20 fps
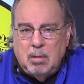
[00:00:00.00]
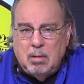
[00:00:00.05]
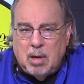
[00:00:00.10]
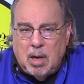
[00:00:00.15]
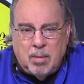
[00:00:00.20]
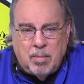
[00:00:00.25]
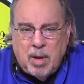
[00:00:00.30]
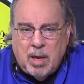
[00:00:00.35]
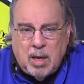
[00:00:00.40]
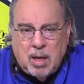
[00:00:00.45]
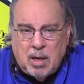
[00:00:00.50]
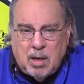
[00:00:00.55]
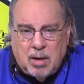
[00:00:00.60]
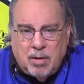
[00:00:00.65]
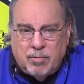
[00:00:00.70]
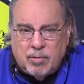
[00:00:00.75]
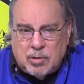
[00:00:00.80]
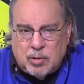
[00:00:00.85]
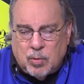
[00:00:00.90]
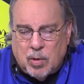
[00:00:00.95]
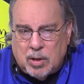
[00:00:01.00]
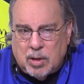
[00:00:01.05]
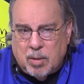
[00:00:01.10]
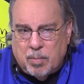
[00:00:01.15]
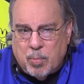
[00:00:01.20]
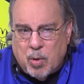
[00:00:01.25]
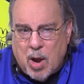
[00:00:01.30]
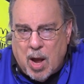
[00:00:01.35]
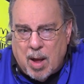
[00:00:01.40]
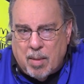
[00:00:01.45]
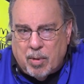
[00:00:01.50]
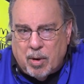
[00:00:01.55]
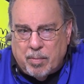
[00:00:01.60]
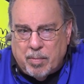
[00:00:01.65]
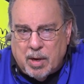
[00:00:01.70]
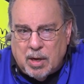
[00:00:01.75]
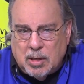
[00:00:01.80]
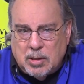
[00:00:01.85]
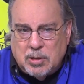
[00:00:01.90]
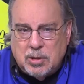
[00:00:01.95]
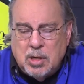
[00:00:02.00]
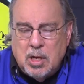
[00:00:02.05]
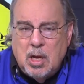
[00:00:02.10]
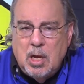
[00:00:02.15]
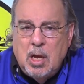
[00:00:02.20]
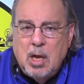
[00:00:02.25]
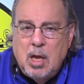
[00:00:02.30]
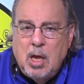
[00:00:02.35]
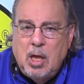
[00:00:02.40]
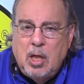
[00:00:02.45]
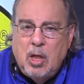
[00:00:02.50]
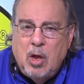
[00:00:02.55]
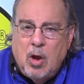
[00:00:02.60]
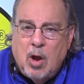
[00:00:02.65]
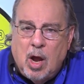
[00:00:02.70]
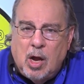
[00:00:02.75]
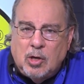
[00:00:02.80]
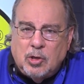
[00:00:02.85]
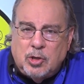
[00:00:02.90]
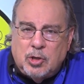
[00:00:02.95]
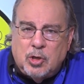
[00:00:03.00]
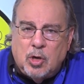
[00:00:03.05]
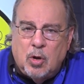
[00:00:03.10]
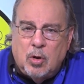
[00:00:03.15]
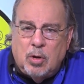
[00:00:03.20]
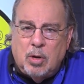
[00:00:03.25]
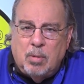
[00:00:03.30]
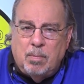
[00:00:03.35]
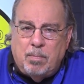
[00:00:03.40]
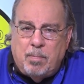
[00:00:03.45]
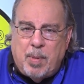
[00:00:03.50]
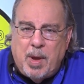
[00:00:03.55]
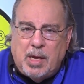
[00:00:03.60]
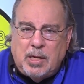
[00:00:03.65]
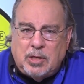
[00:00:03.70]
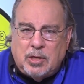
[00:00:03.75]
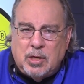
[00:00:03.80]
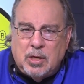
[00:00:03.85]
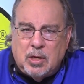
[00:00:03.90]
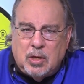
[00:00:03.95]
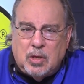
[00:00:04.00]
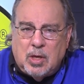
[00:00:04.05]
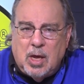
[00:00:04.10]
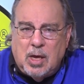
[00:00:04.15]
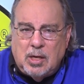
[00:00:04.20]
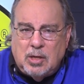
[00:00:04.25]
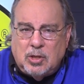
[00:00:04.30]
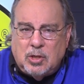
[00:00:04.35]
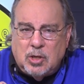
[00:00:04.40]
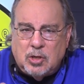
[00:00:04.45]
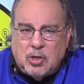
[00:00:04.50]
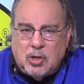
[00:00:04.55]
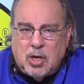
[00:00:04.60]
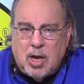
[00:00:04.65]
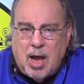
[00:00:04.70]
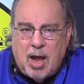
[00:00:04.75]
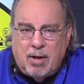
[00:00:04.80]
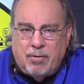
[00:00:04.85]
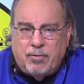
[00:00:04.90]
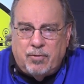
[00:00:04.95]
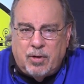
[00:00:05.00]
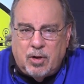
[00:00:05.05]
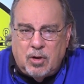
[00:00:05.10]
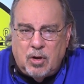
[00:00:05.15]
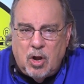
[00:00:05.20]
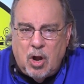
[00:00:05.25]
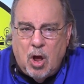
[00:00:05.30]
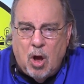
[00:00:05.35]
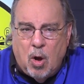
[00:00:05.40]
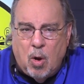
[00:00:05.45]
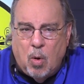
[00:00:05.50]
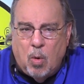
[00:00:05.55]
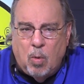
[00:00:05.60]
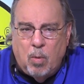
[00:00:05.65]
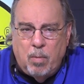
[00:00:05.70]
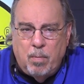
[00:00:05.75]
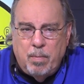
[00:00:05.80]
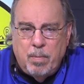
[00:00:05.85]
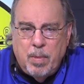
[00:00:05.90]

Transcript: Doesn't make any difference what the problem is. There are certain basic things that you have to know